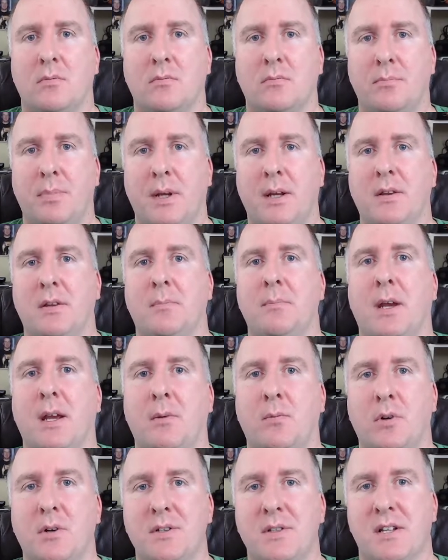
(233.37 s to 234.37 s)
being the main
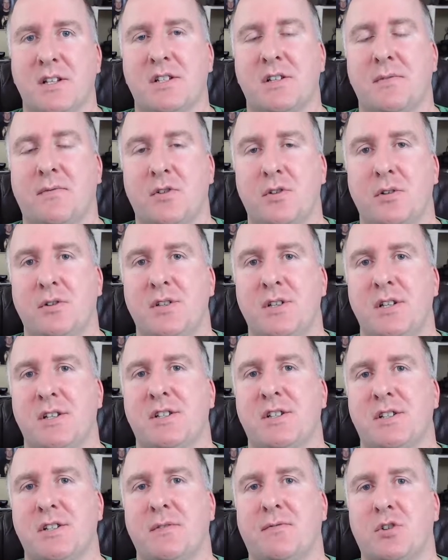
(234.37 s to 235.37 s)
one,
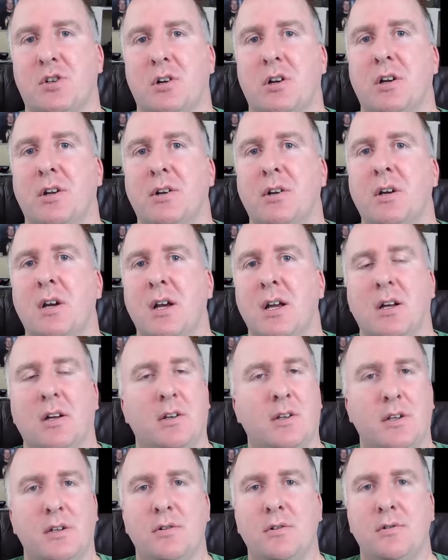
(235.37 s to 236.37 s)
Discs of Tron
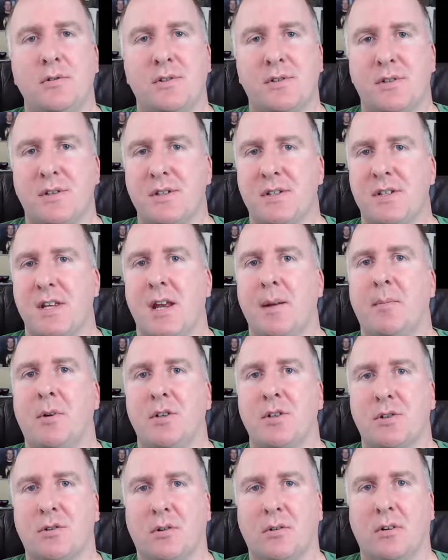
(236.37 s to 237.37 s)
used the same
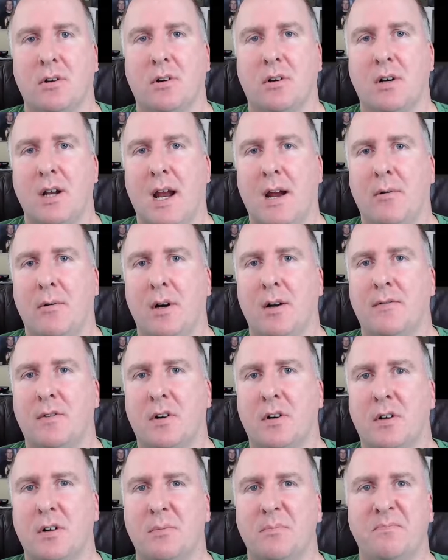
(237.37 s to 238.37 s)
controller.
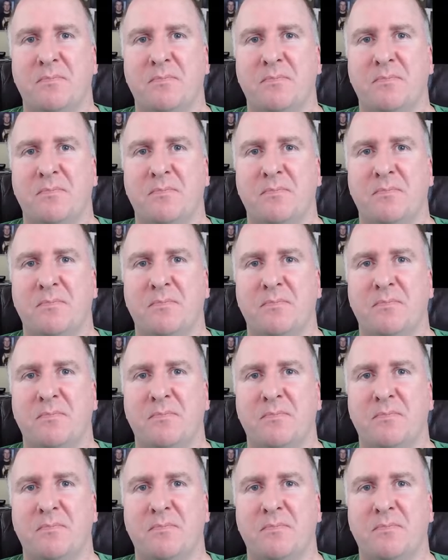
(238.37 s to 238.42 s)
However,